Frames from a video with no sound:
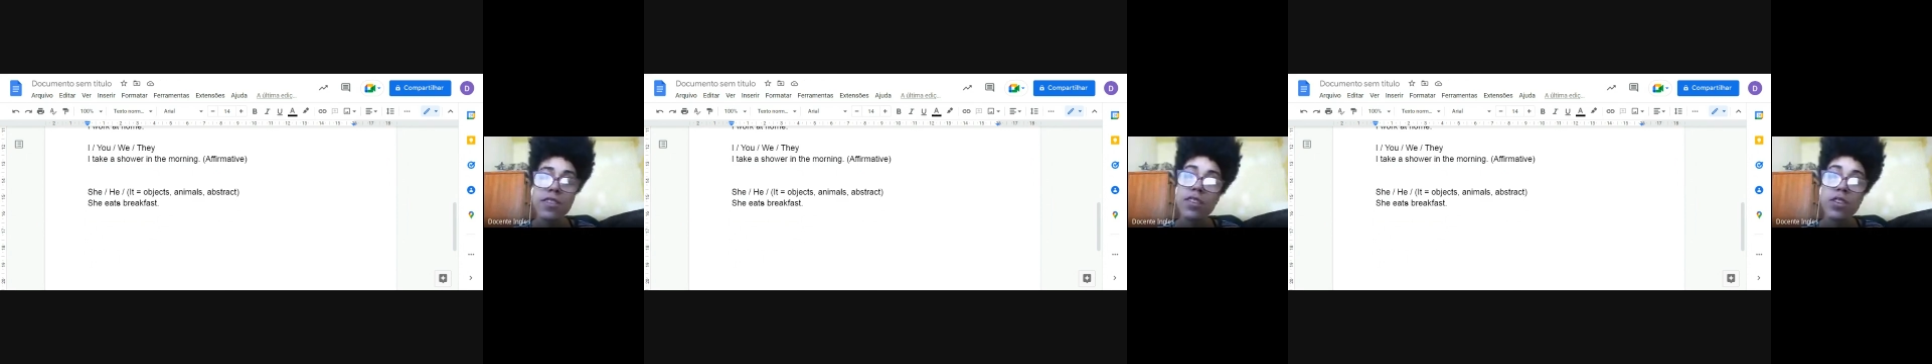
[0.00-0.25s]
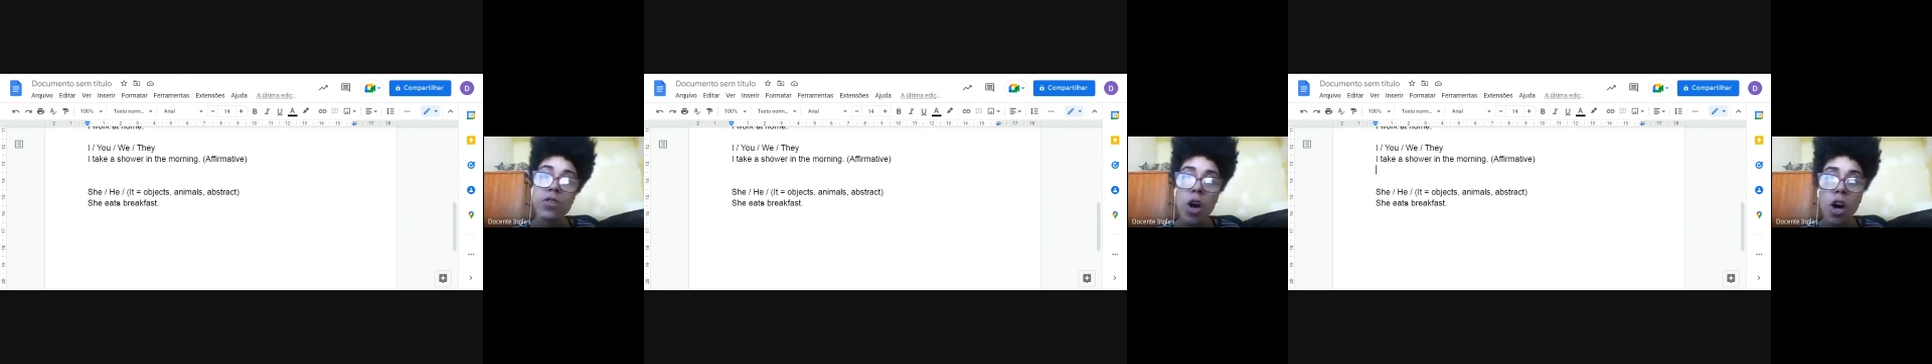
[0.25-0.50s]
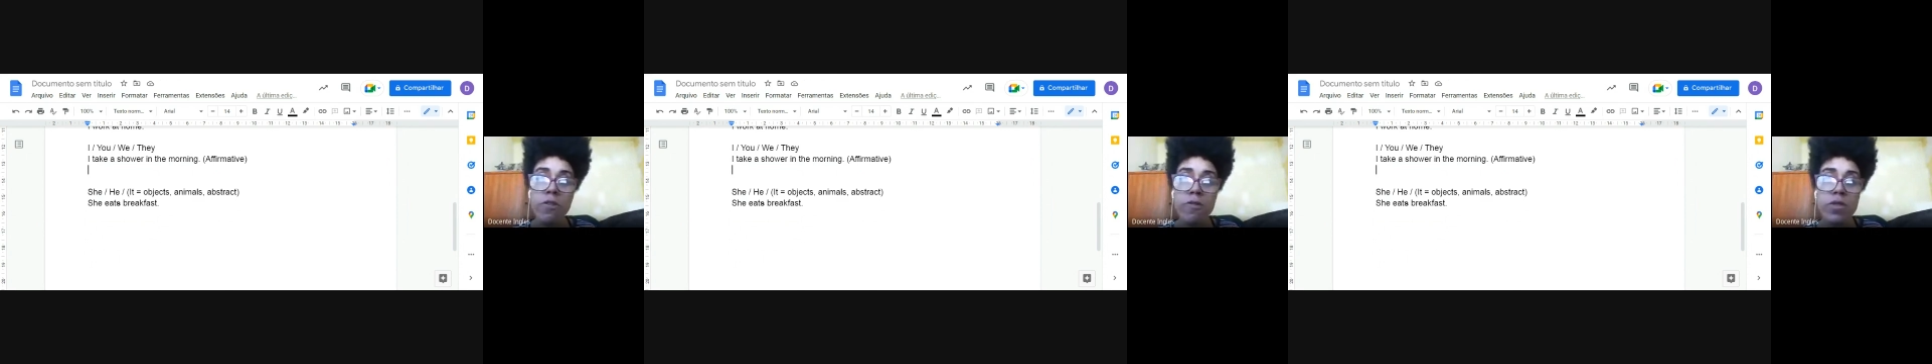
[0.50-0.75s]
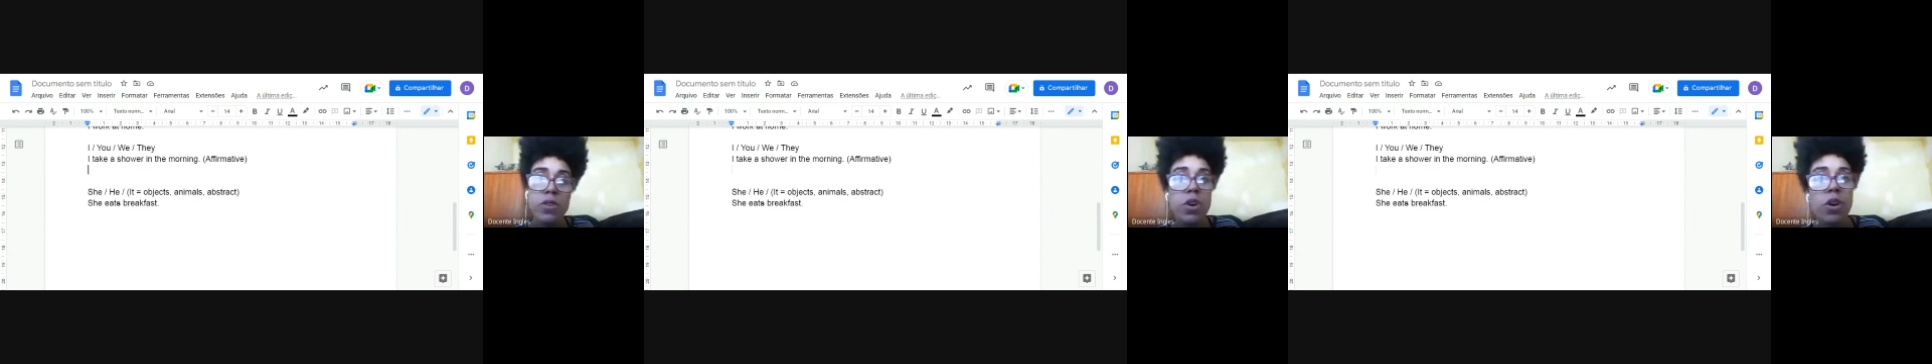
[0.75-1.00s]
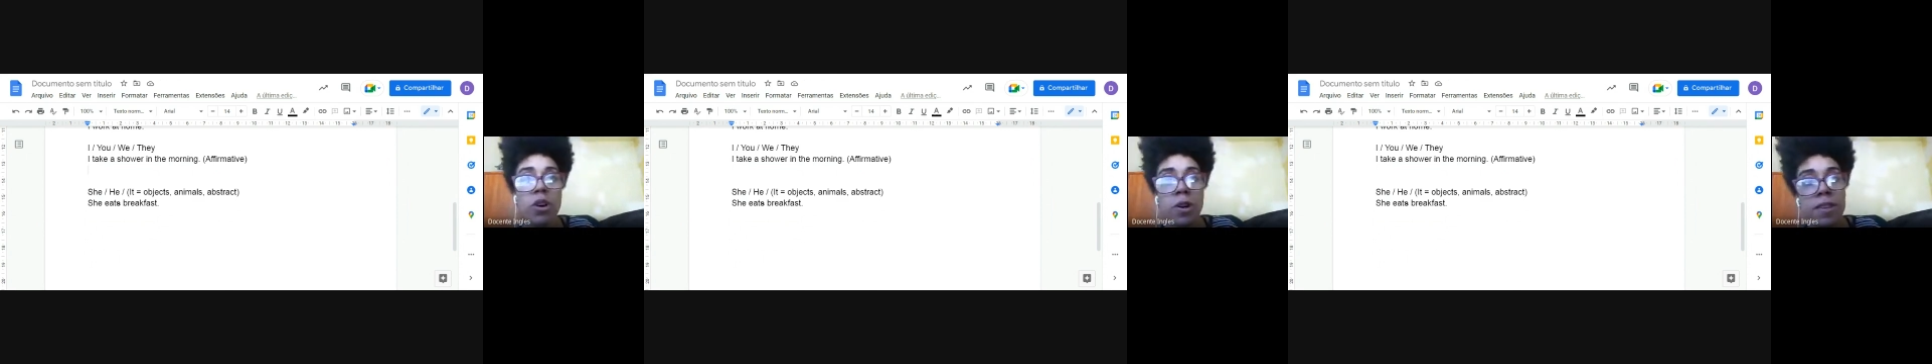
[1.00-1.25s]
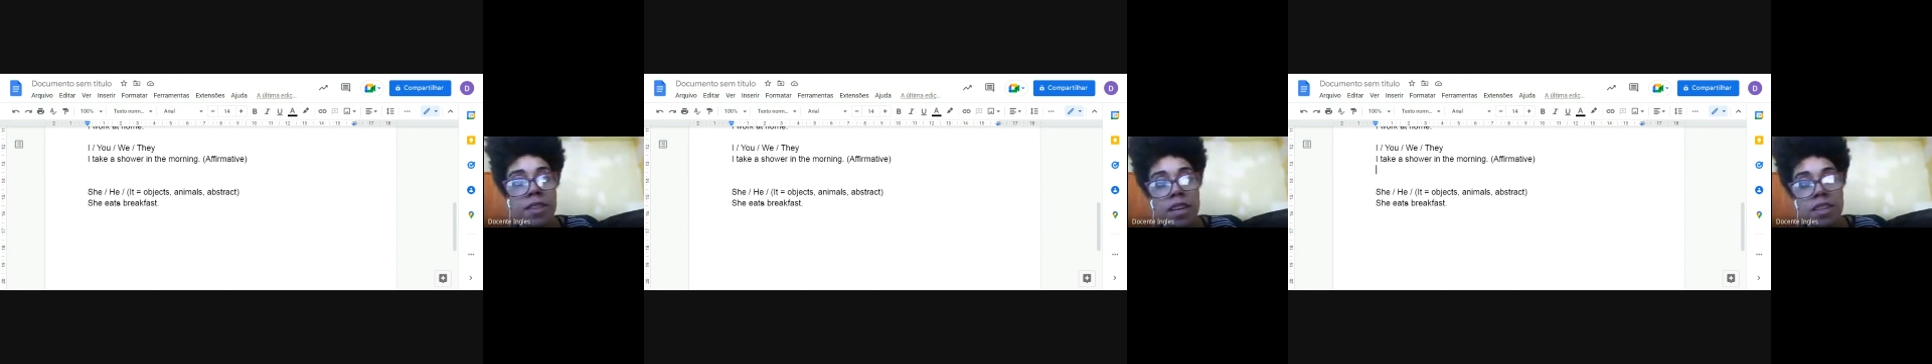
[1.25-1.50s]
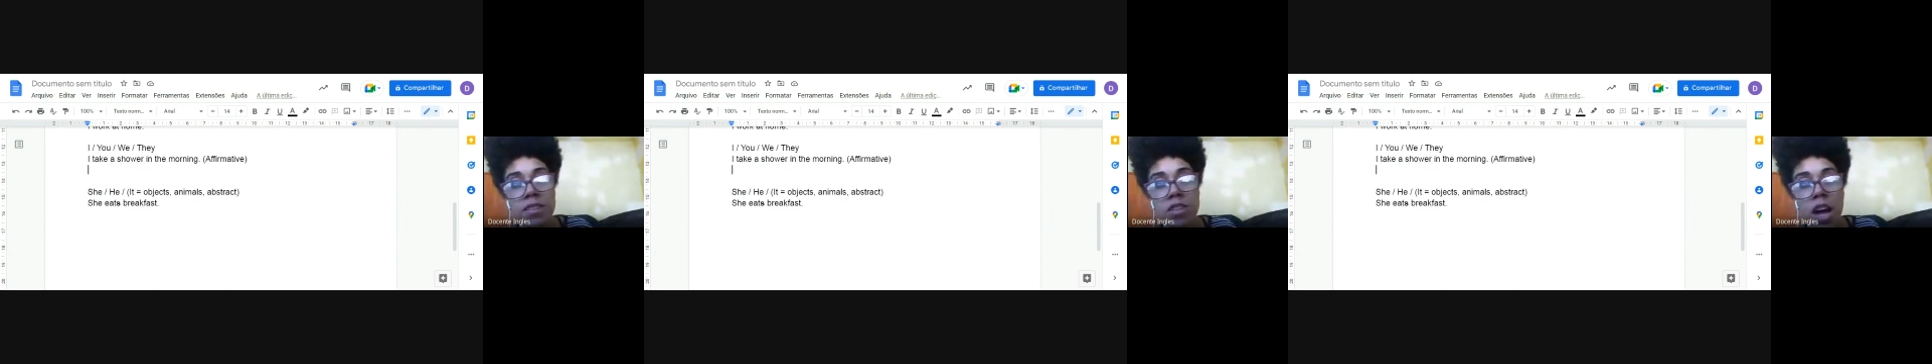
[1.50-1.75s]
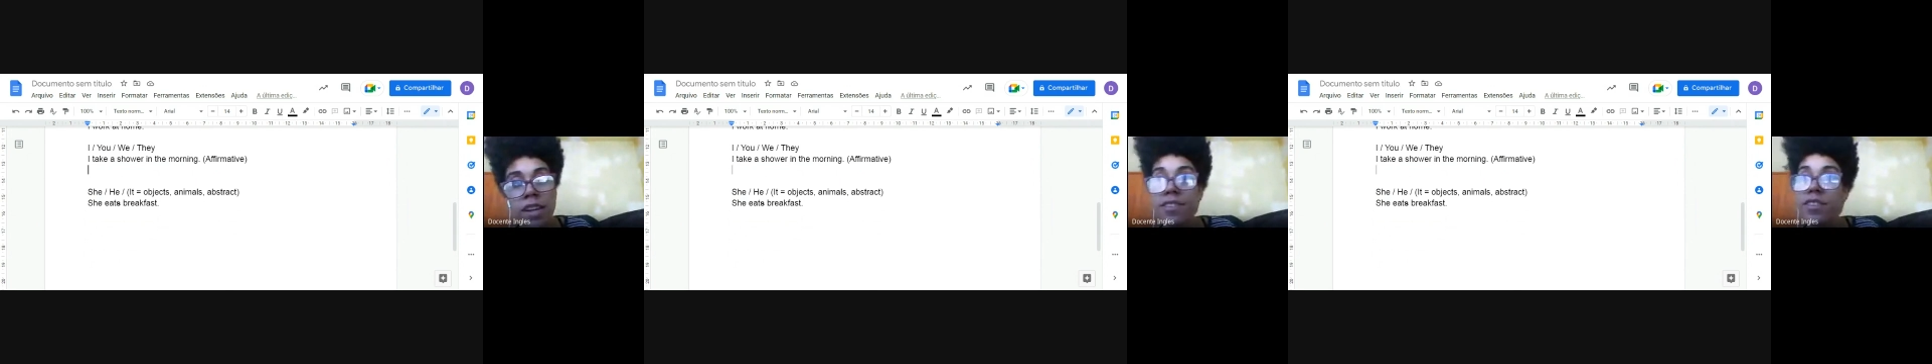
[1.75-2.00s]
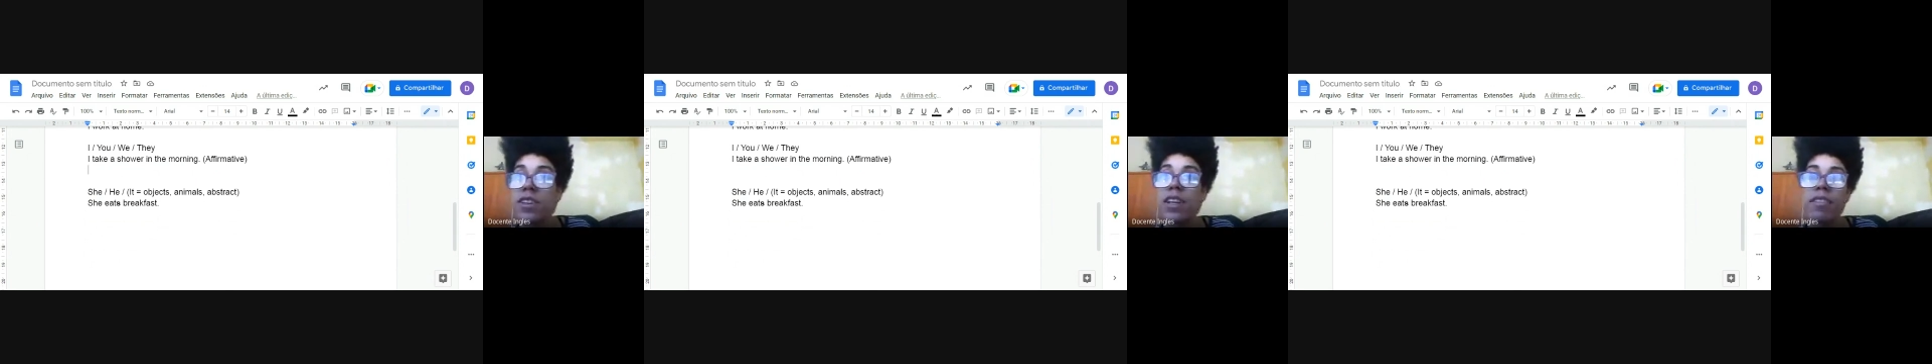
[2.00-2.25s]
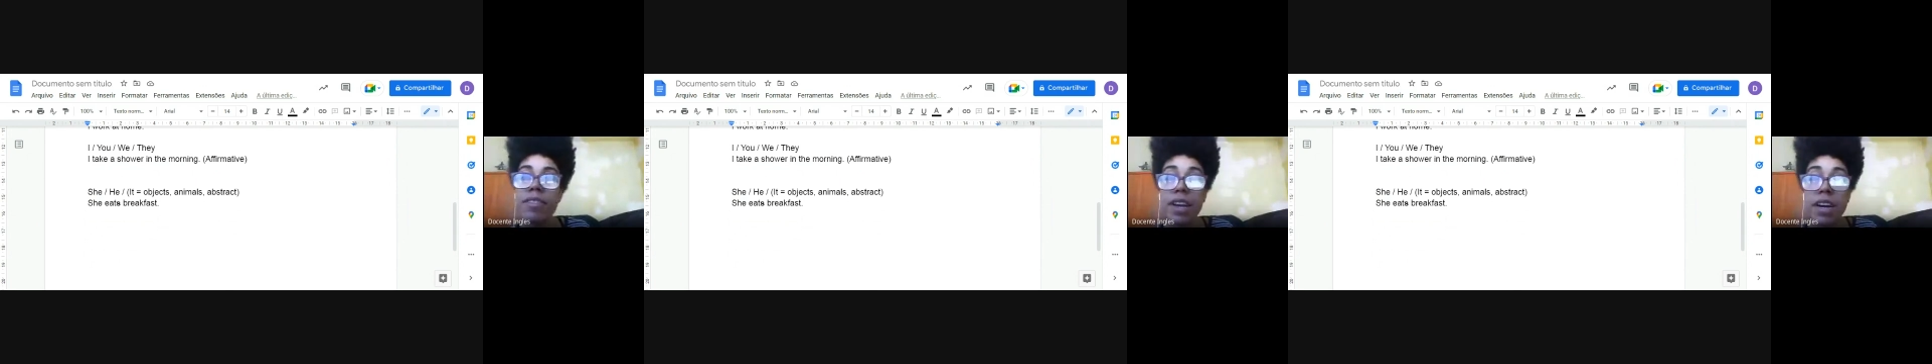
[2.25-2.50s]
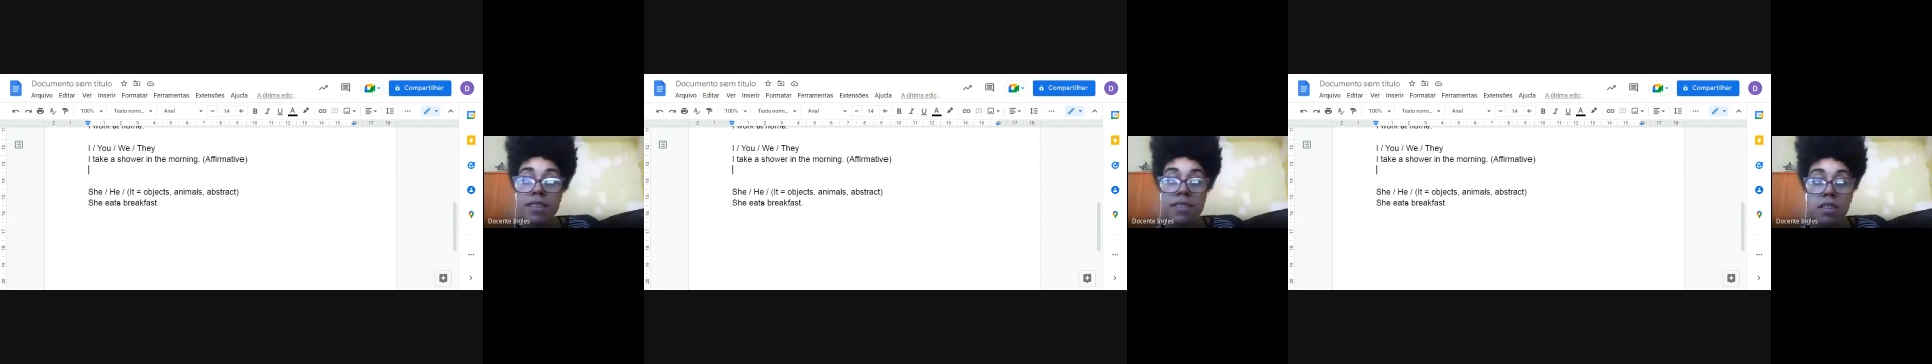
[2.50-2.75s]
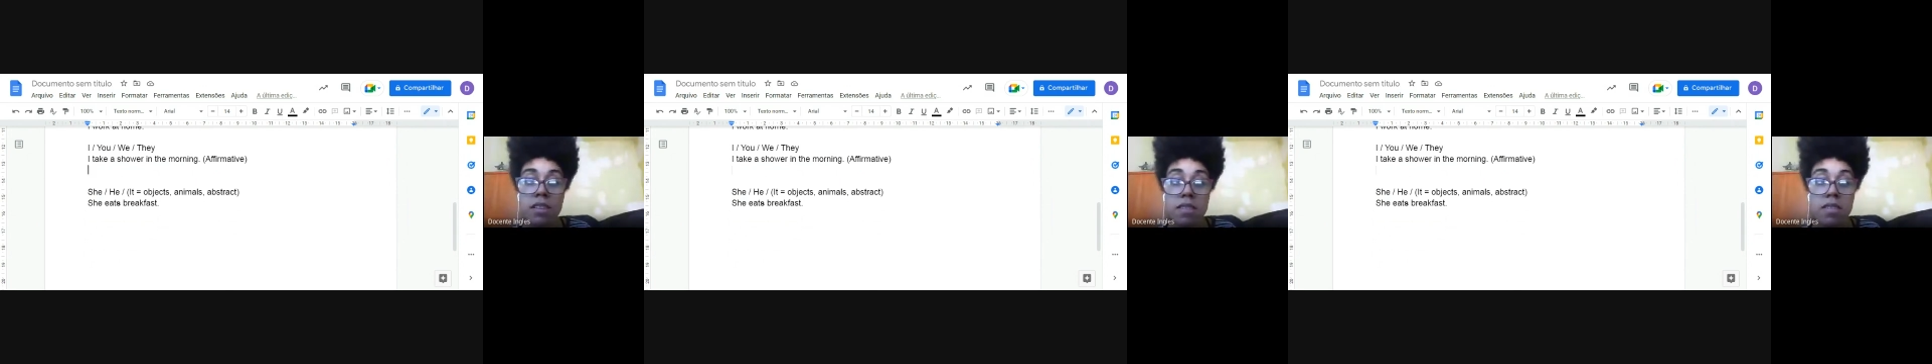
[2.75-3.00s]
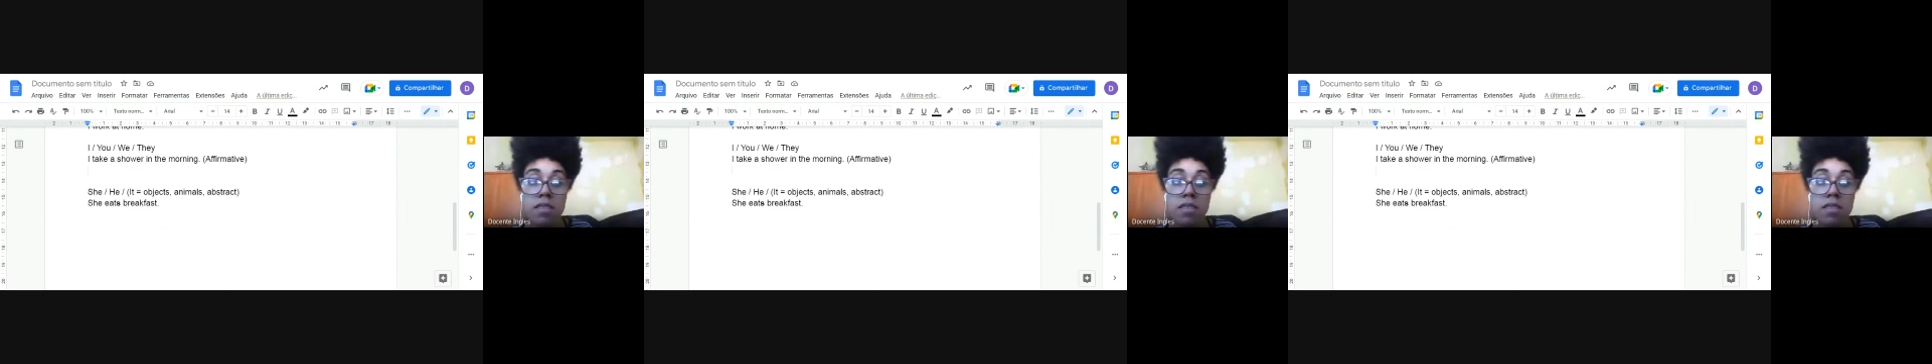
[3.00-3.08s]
don't, or does not, doesn't.